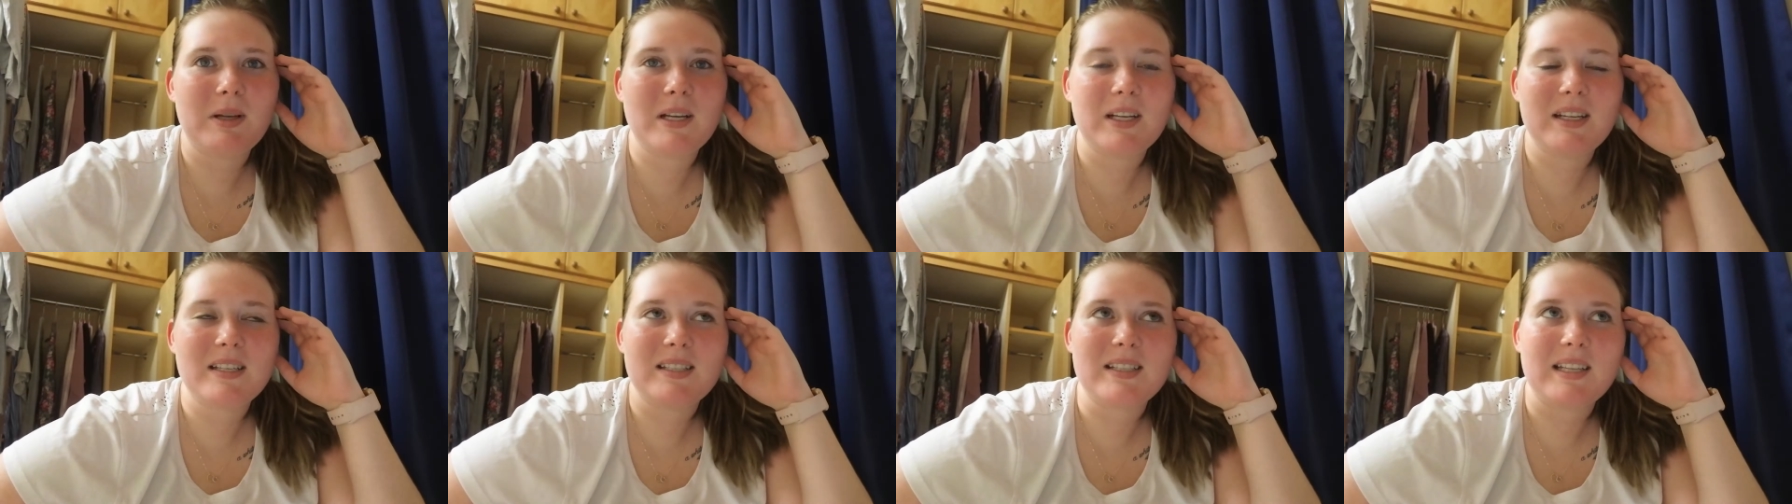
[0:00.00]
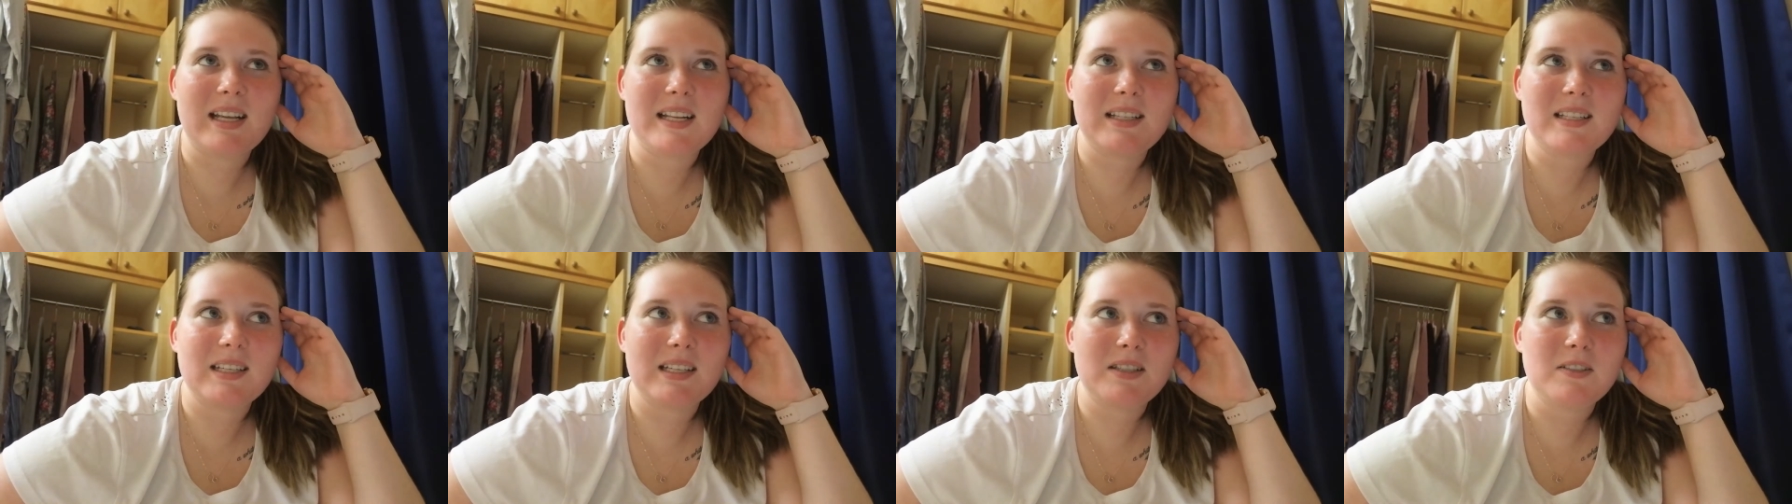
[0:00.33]
because
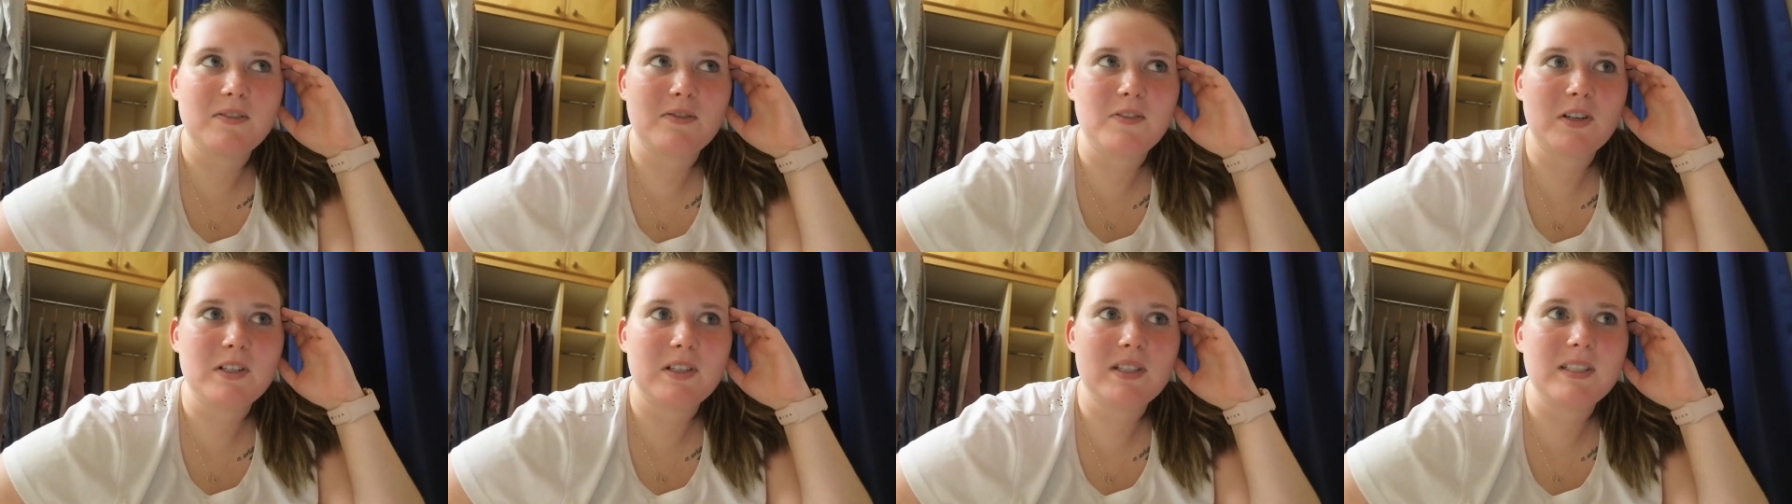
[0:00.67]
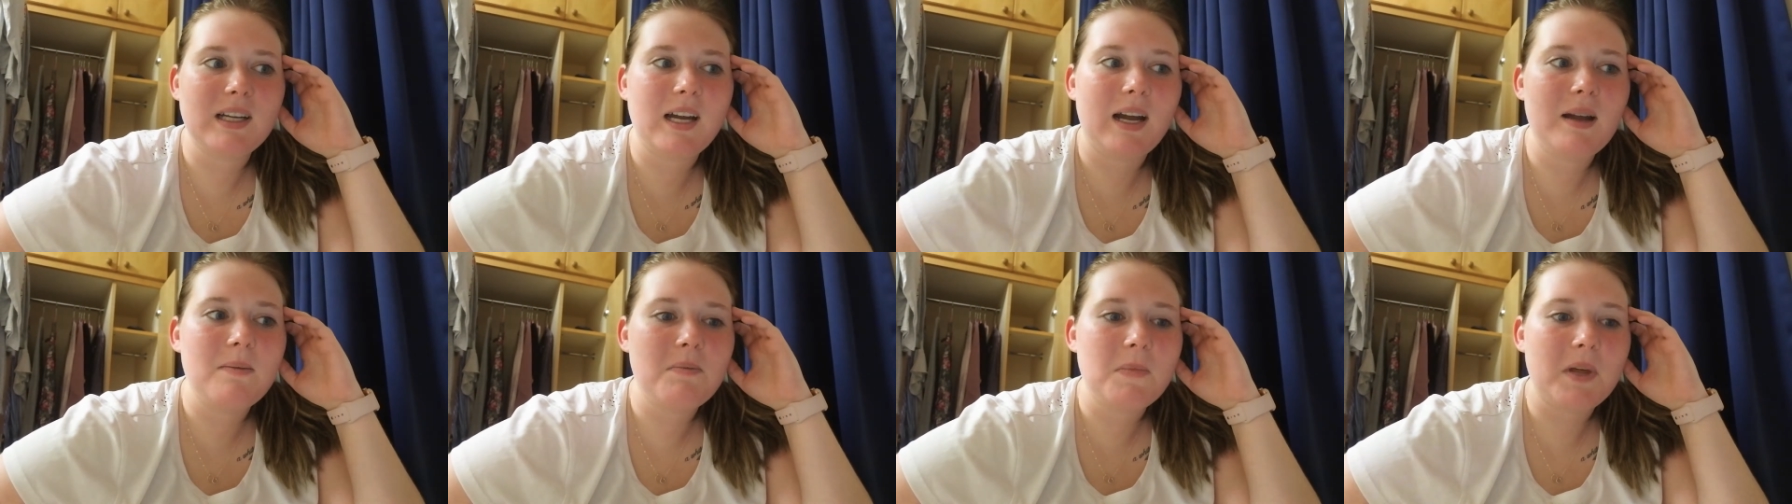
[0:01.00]
that's like the
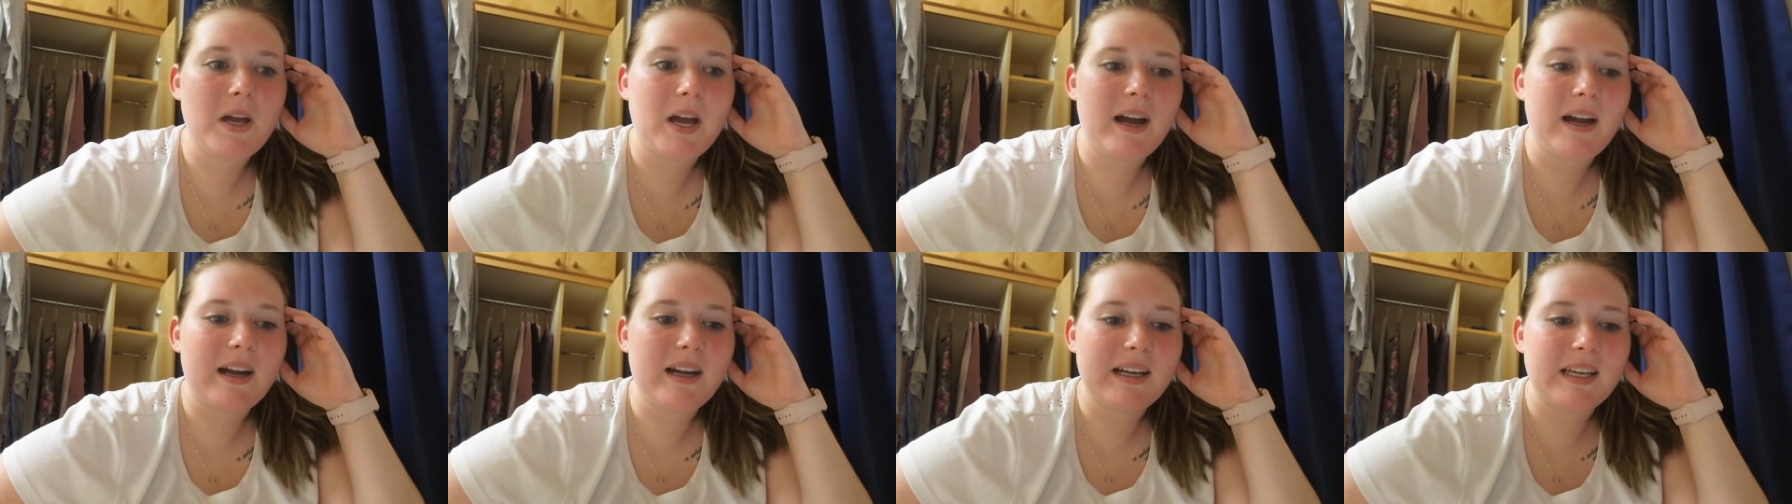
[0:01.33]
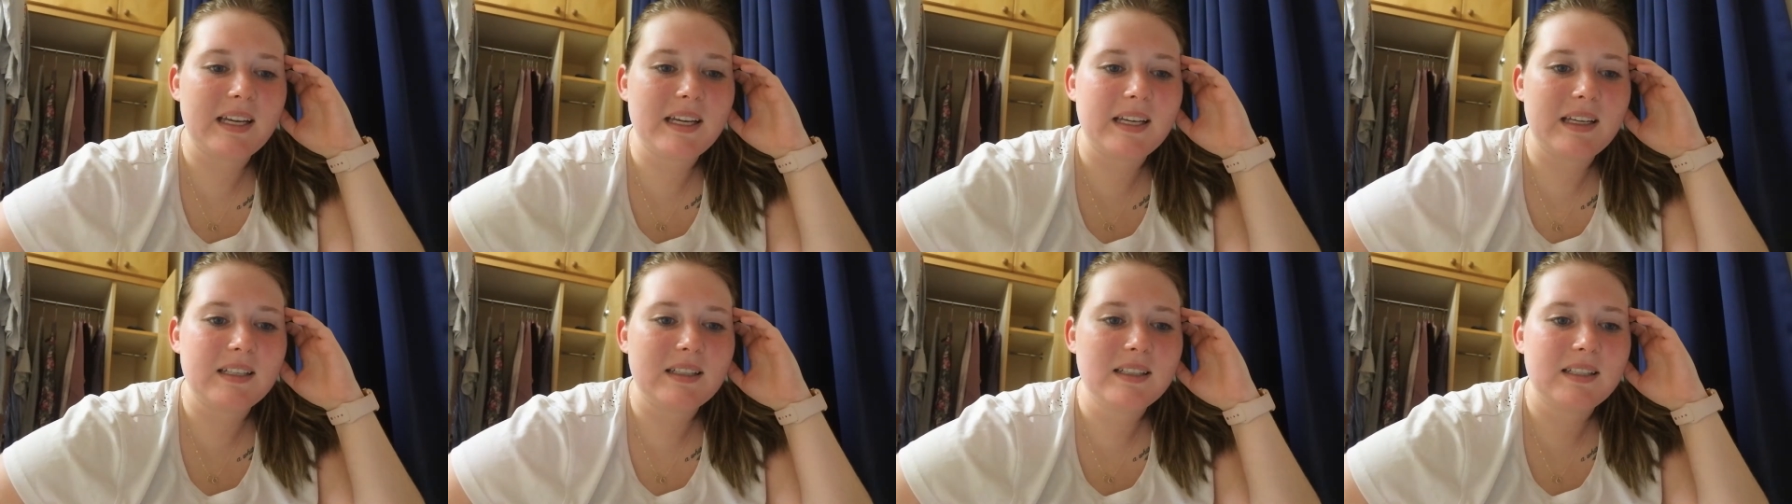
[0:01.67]
first time that
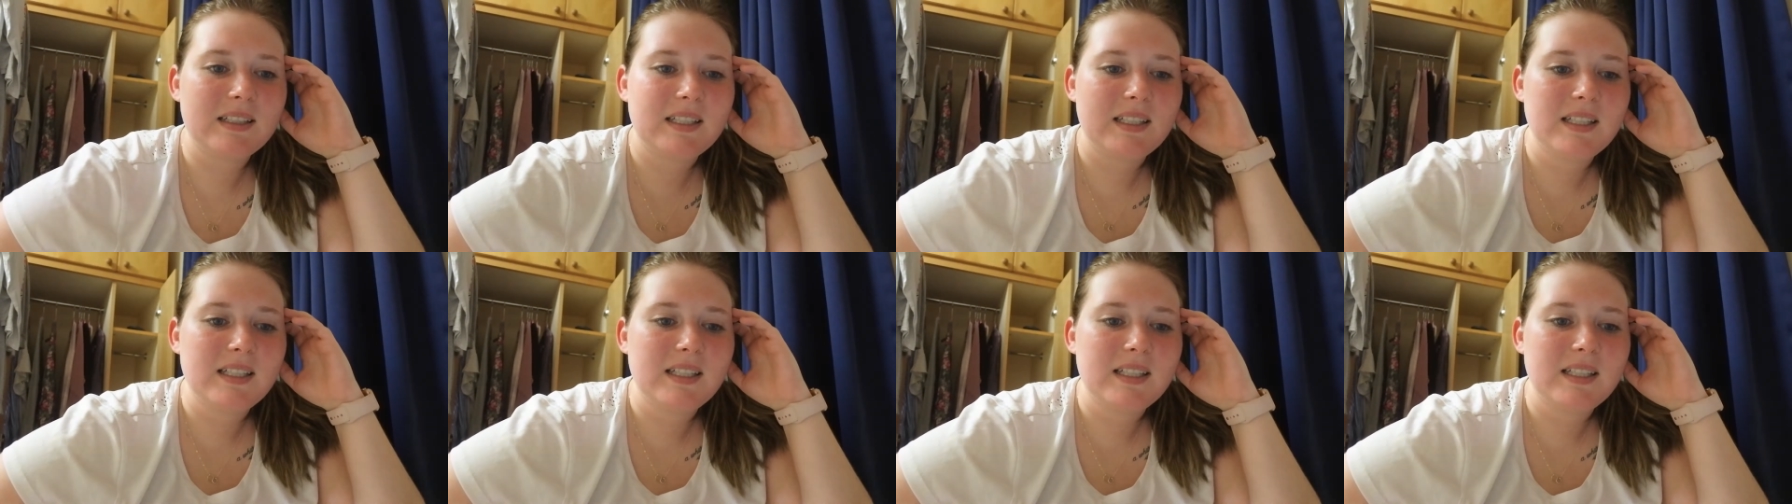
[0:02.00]
I